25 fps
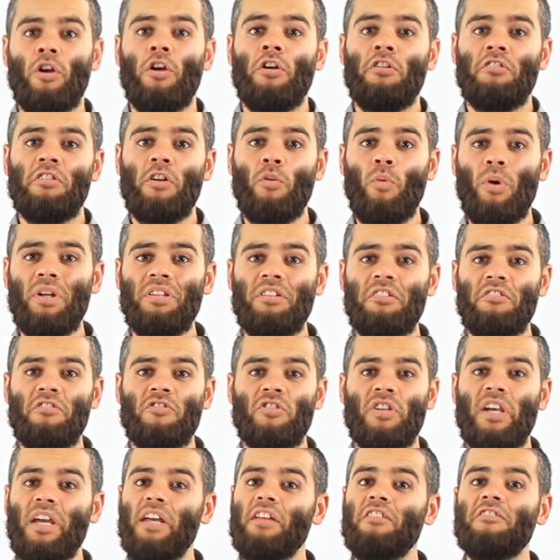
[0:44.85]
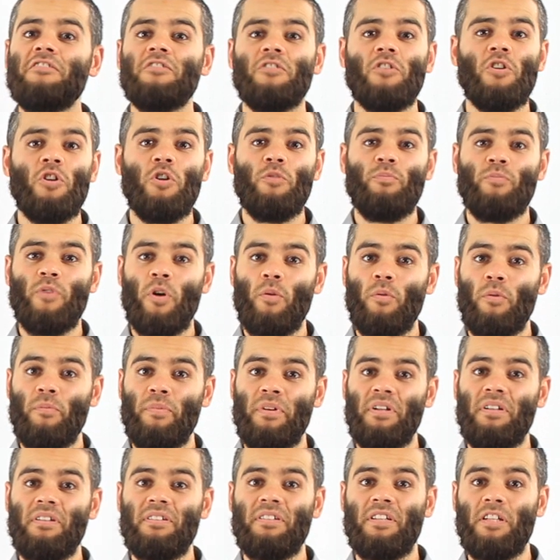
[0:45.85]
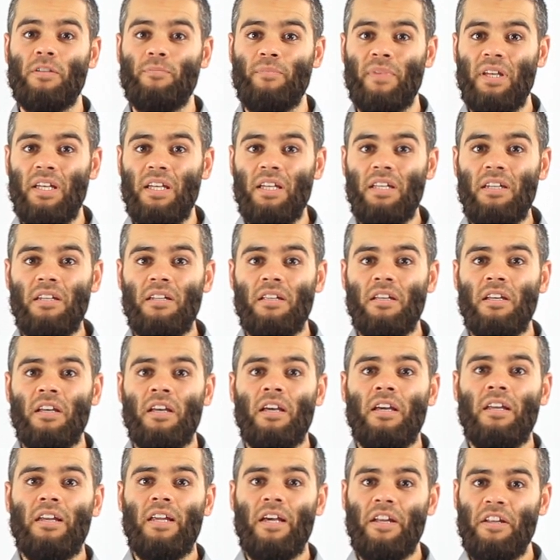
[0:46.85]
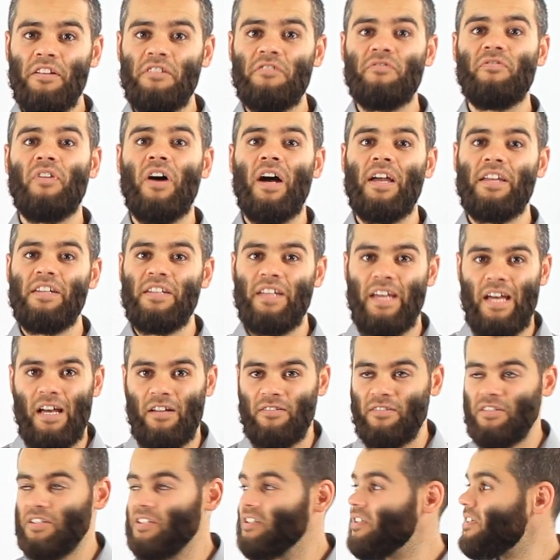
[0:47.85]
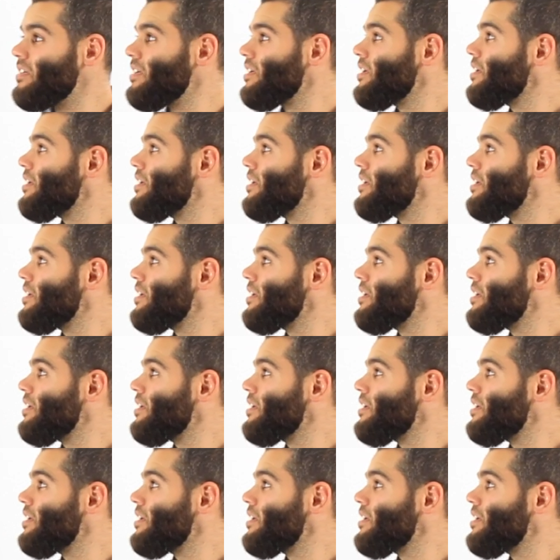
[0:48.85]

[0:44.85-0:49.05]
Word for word: So what does chance or probability mean? Let us find out.